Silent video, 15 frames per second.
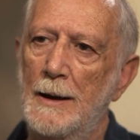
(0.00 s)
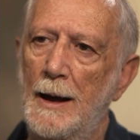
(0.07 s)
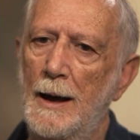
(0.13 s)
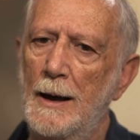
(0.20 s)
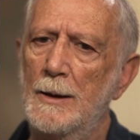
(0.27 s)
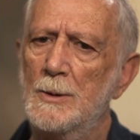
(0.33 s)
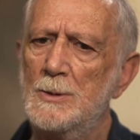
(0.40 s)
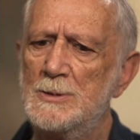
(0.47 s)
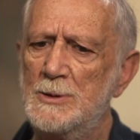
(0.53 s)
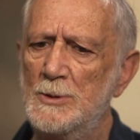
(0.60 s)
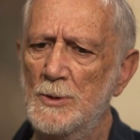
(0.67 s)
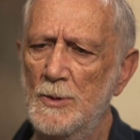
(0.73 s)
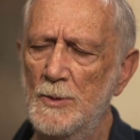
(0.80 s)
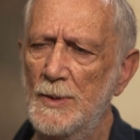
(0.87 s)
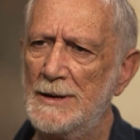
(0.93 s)
I used
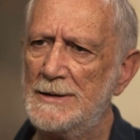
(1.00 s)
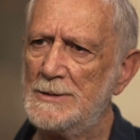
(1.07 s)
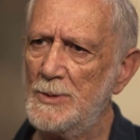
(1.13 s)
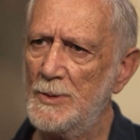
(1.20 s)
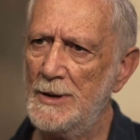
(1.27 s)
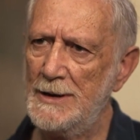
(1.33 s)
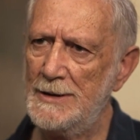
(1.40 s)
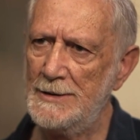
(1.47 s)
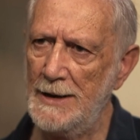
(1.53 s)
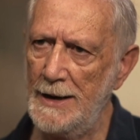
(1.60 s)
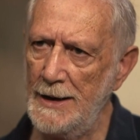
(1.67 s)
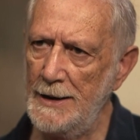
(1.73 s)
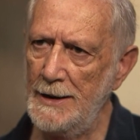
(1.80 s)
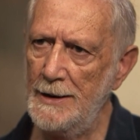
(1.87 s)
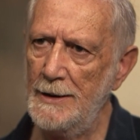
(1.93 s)
to mix with it
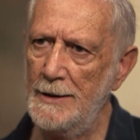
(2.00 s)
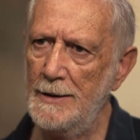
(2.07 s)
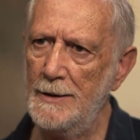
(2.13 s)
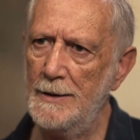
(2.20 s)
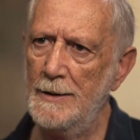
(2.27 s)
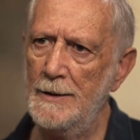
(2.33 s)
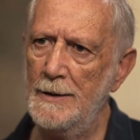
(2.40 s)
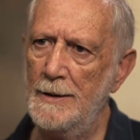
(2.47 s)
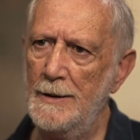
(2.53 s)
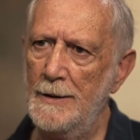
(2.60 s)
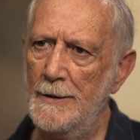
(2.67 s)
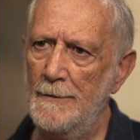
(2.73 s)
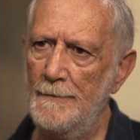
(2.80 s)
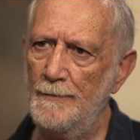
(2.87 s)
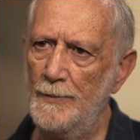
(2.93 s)
hay,
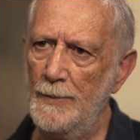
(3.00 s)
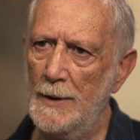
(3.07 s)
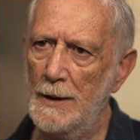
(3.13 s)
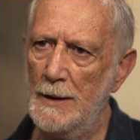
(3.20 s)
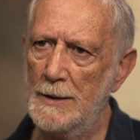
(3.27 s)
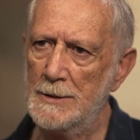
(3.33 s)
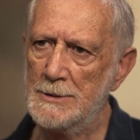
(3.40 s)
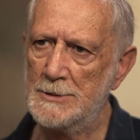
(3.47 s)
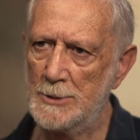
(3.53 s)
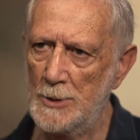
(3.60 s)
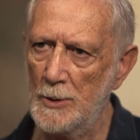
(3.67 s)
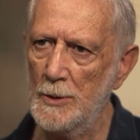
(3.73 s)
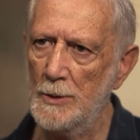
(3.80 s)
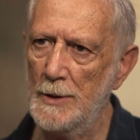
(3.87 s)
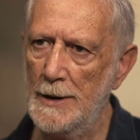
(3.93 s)

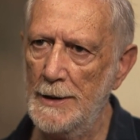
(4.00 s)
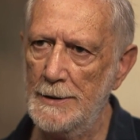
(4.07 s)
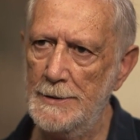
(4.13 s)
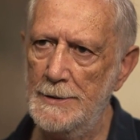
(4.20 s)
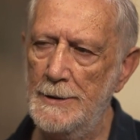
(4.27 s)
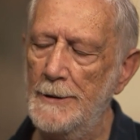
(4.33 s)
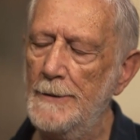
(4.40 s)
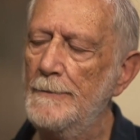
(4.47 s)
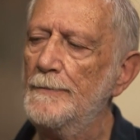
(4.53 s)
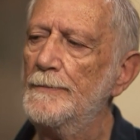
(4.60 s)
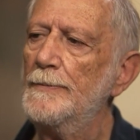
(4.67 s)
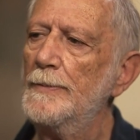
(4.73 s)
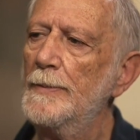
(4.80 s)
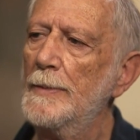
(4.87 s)
straw, and